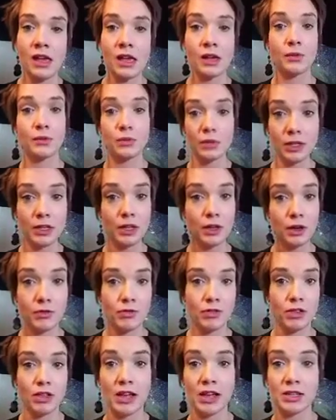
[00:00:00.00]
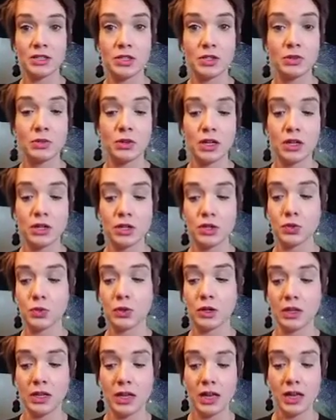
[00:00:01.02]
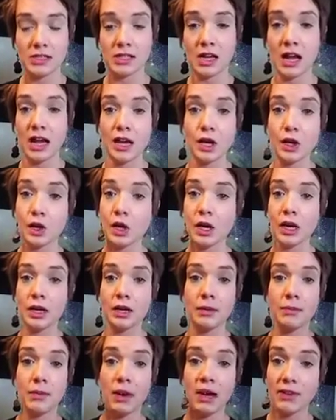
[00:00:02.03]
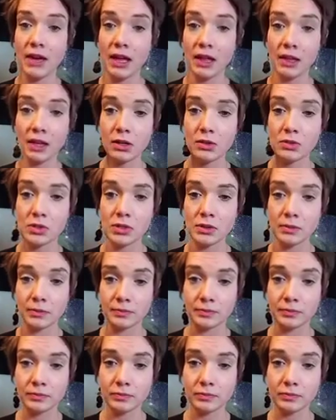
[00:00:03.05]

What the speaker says: and really over the last 2 years, really, as I created my values.